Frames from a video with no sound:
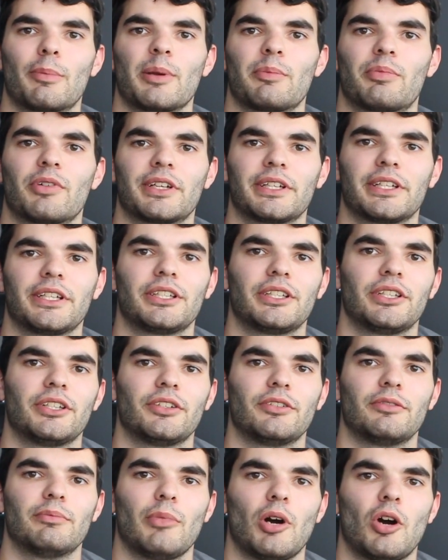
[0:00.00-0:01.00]
be bringing
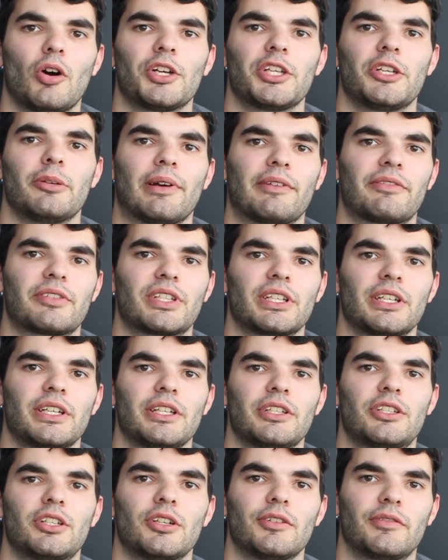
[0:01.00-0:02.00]
you my
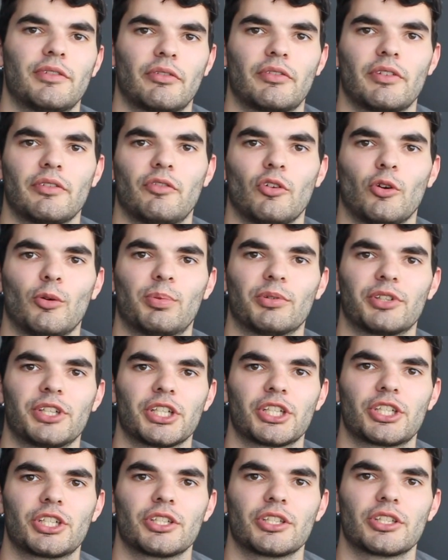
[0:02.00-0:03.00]
UFC 254
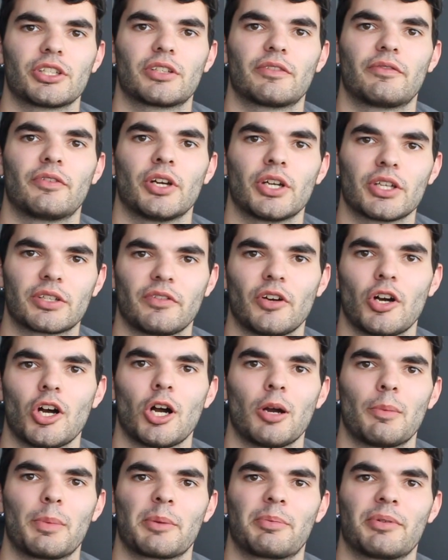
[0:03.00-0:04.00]
predictions. First fight
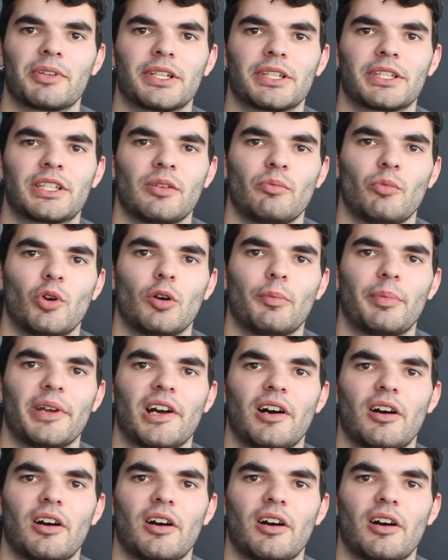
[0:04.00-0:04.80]
I'll be predicting will be